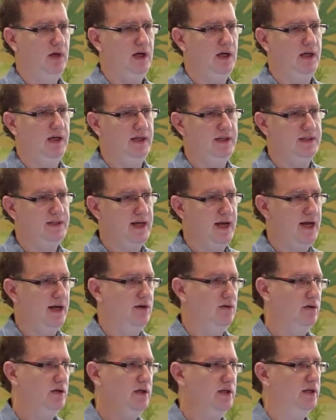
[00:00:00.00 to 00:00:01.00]

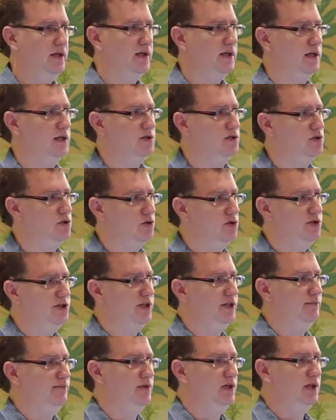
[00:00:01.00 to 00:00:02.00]
Integra and the
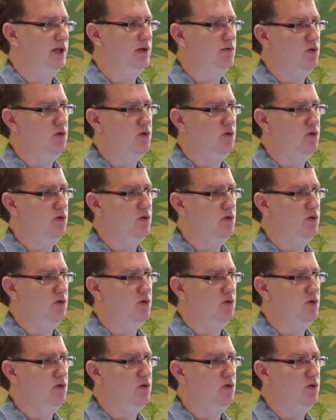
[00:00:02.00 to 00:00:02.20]
consortium really